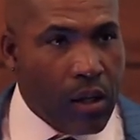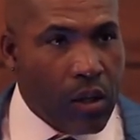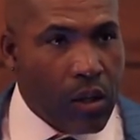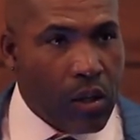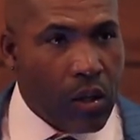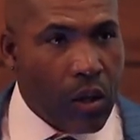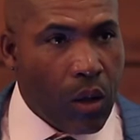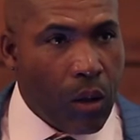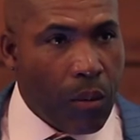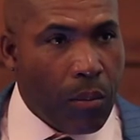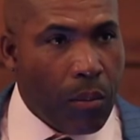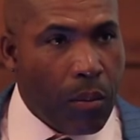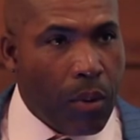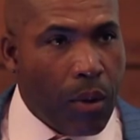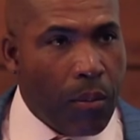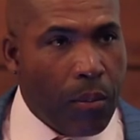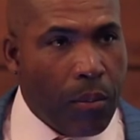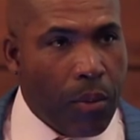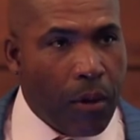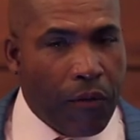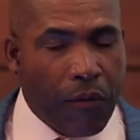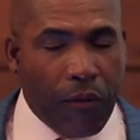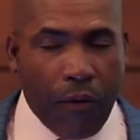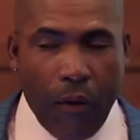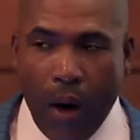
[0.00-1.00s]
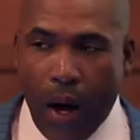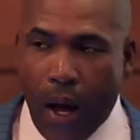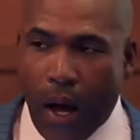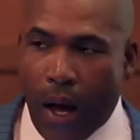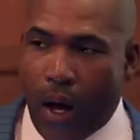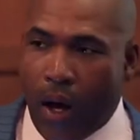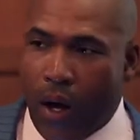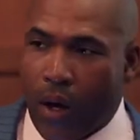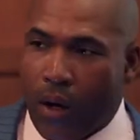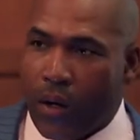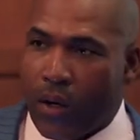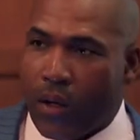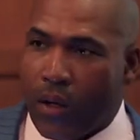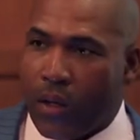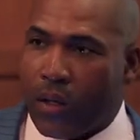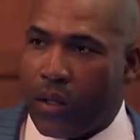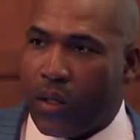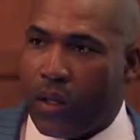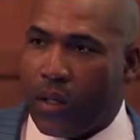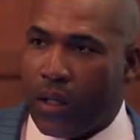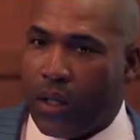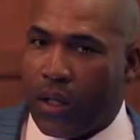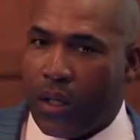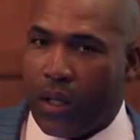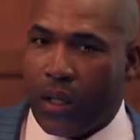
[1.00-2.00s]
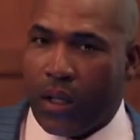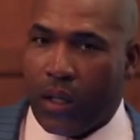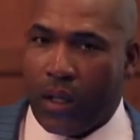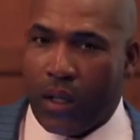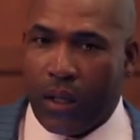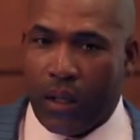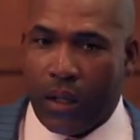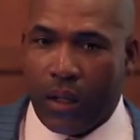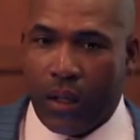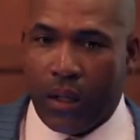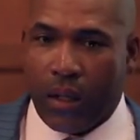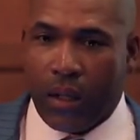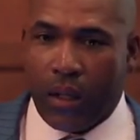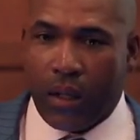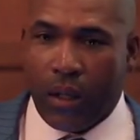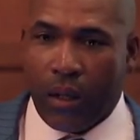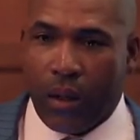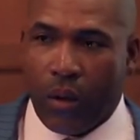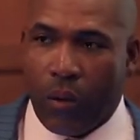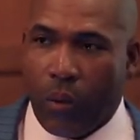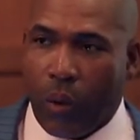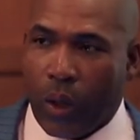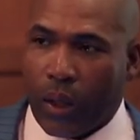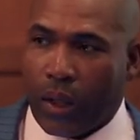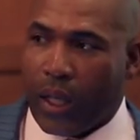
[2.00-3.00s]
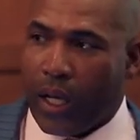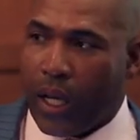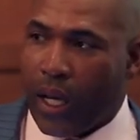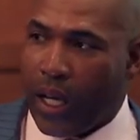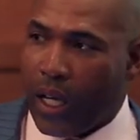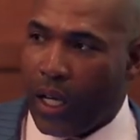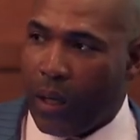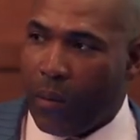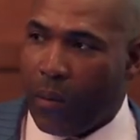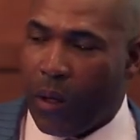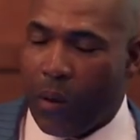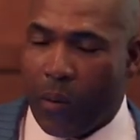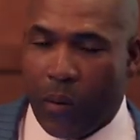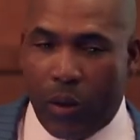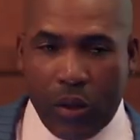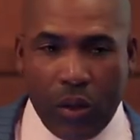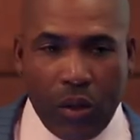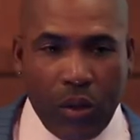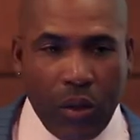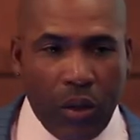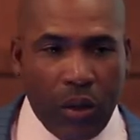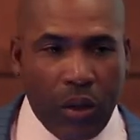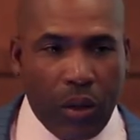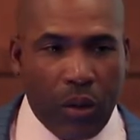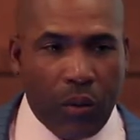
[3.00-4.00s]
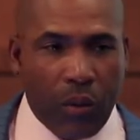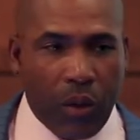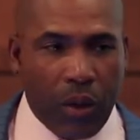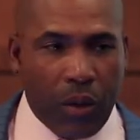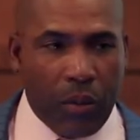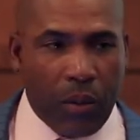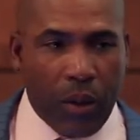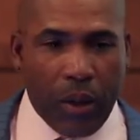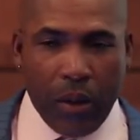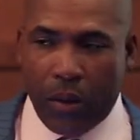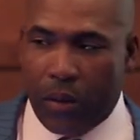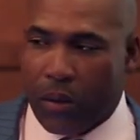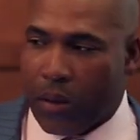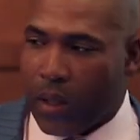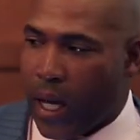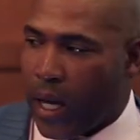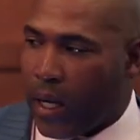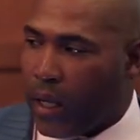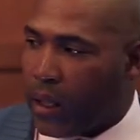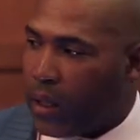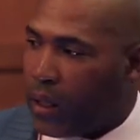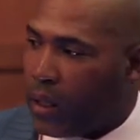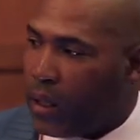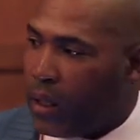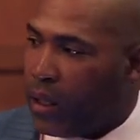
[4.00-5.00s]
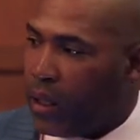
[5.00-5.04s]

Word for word: So before I understood what the enemy was doing with me, it was like,